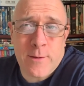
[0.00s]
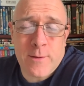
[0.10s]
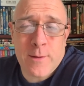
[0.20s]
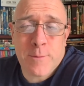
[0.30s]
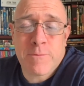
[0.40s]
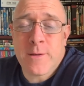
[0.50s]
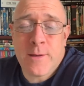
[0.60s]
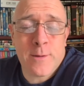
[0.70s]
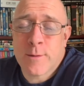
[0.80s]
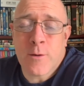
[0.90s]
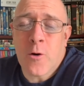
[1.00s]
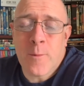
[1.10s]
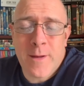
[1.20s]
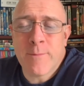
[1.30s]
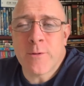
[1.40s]
to this, please
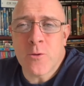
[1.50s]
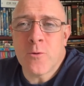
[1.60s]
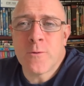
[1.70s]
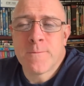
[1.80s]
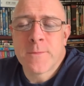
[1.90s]
comment below.